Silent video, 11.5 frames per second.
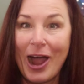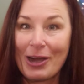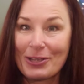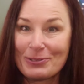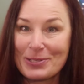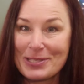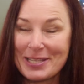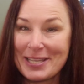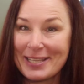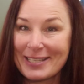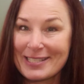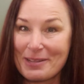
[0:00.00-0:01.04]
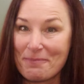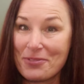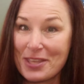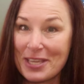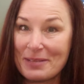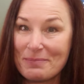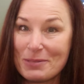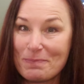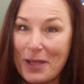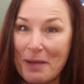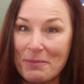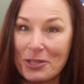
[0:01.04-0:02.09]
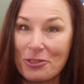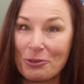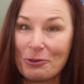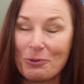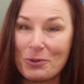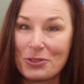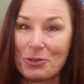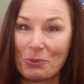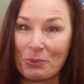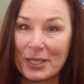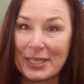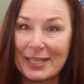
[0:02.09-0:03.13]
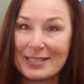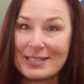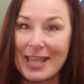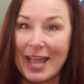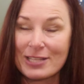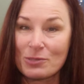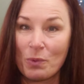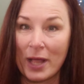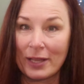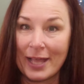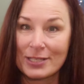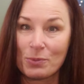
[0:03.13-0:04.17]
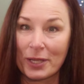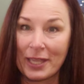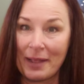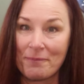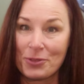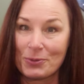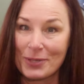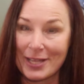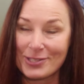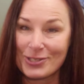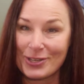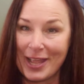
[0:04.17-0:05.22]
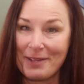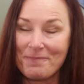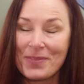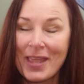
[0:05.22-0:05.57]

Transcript: are you seeing some themes coming through with the readings as well as what came through yesterday?